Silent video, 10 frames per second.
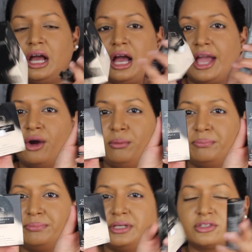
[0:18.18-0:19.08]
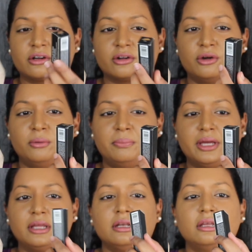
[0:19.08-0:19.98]
Uh, I hope these aren't
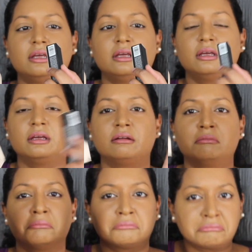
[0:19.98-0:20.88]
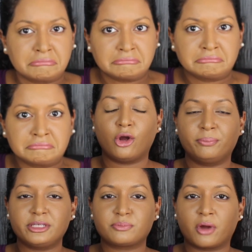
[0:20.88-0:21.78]
open. I
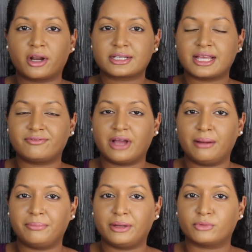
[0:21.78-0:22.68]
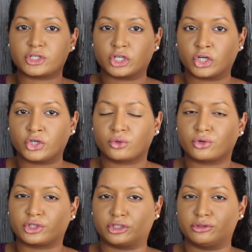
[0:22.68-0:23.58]
hope these products have not been returned
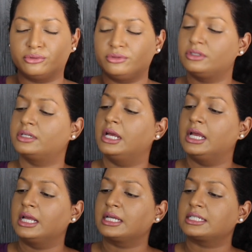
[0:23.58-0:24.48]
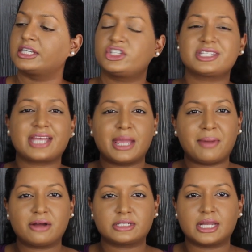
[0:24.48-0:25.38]
or used, because they just came
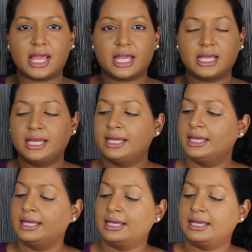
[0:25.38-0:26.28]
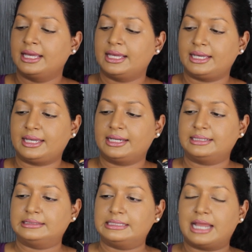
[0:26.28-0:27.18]
out today.
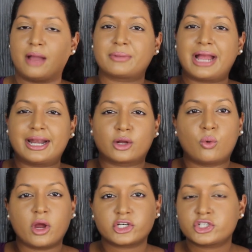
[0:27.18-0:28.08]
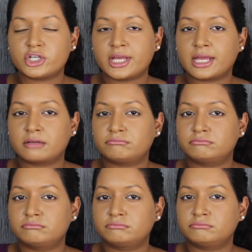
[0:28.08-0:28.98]
And now I'm kind of questioning
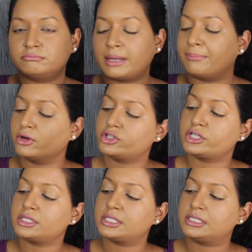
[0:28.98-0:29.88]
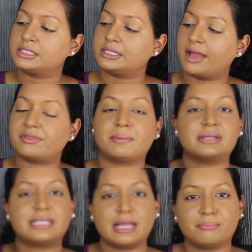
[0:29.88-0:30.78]
my purchase. Have they
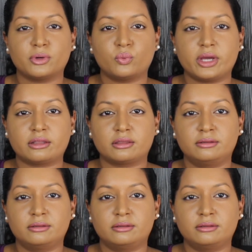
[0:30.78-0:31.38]
been tampered with?